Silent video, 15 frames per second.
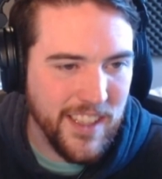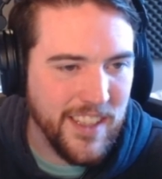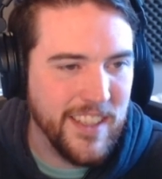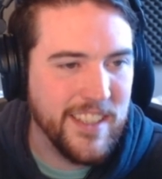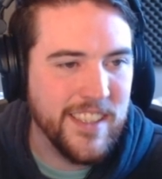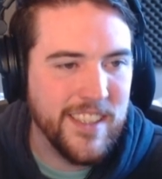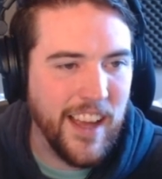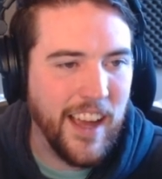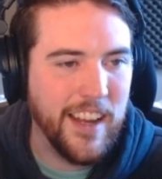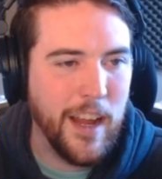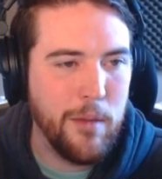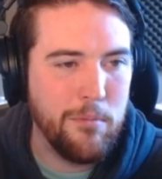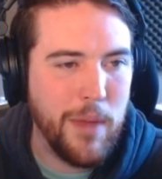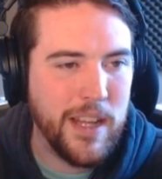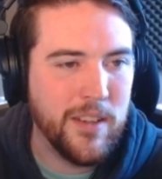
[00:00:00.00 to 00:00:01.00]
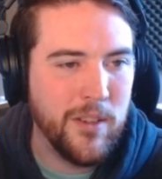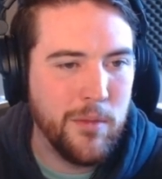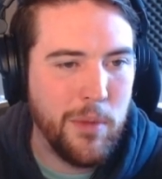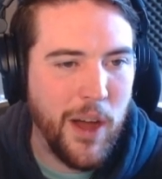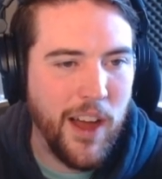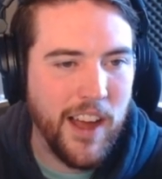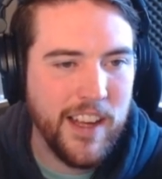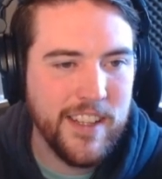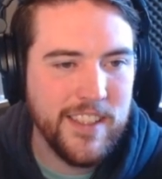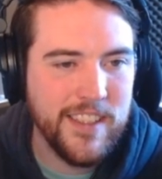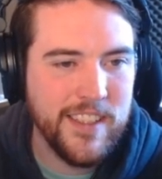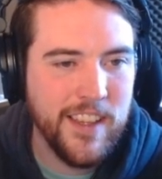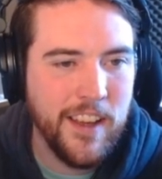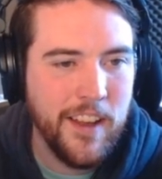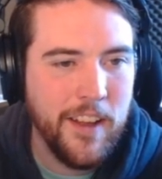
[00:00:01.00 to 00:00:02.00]
inside a metal
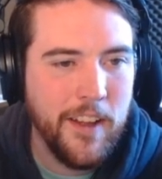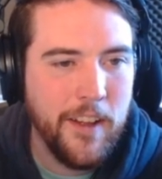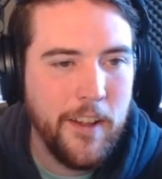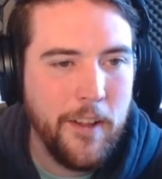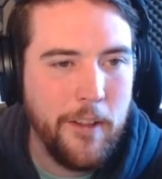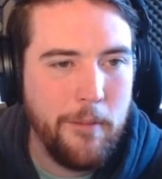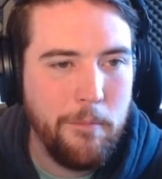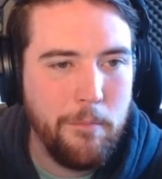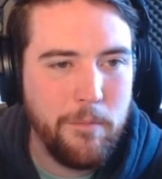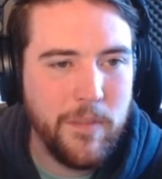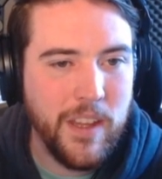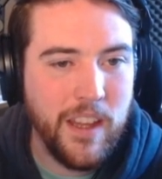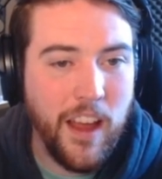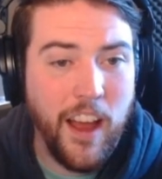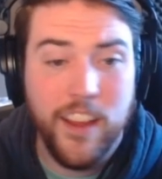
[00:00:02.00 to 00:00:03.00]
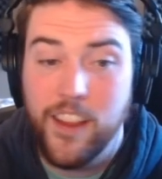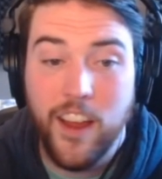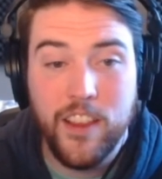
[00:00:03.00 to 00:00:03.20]
box. I,